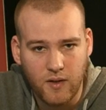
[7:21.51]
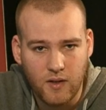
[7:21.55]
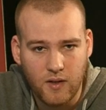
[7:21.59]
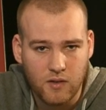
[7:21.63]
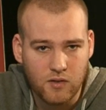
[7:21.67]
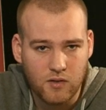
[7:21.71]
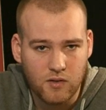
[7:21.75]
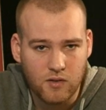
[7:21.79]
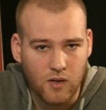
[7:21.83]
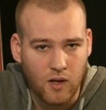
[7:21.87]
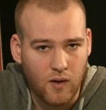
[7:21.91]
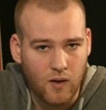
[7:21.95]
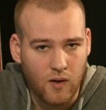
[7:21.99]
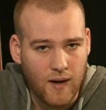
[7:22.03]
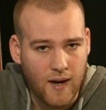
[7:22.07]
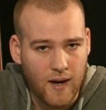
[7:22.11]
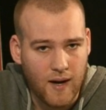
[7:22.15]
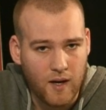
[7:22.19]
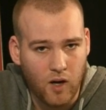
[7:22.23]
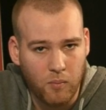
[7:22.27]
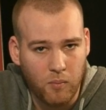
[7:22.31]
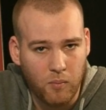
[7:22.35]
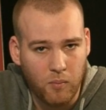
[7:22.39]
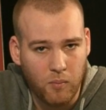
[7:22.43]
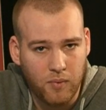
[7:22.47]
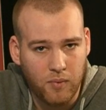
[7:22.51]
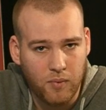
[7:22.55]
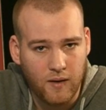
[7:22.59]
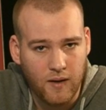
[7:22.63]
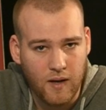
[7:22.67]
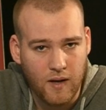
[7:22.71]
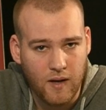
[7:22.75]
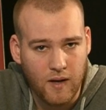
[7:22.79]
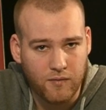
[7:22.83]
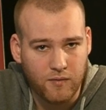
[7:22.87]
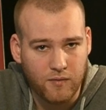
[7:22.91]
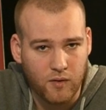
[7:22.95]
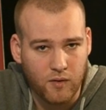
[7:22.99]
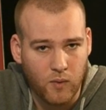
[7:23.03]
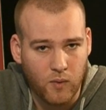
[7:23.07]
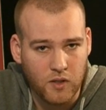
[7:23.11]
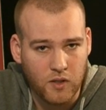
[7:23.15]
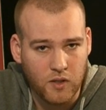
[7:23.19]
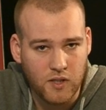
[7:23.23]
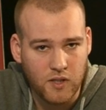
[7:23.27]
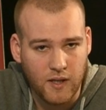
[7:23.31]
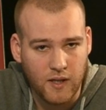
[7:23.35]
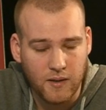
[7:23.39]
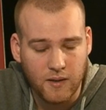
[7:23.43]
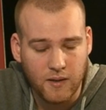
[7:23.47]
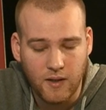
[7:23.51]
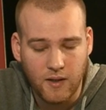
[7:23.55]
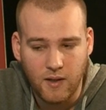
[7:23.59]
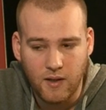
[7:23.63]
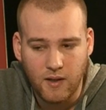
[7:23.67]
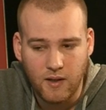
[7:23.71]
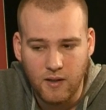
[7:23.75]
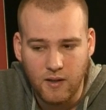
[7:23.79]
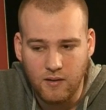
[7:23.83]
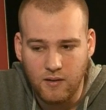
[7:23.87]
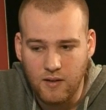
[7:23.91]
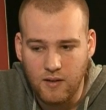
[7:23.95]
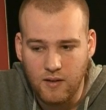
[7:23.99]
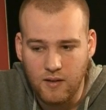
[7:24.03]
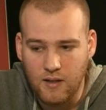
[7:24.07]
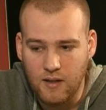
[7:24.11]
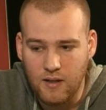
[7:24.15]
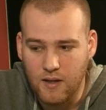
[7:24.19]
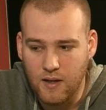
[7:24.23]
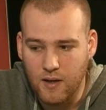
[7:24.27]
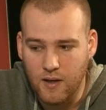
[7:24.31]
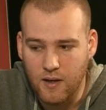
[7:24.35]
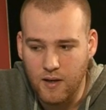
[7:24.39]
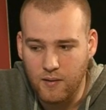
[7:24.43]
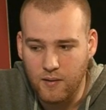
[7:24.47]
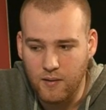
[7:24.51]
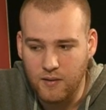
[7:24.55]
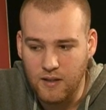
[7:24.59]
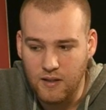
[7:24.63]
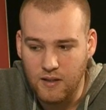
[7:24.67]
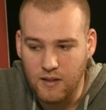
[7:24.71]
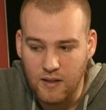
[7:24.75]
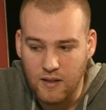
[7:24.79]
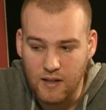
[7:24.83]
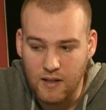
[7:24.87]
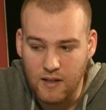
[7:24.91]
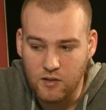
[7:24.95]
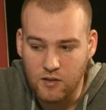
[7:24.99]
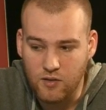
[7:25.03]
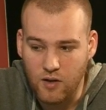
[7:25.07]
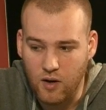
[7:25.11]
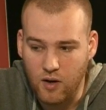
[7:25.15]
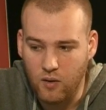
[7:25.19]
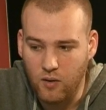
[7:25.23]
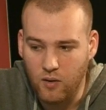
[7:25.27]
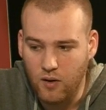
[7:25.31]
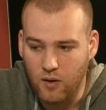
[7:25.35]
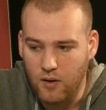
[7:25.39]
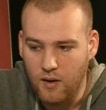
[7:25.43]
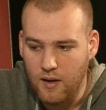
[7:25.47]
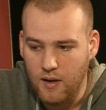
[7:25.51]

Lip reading: So I hope after watching the intro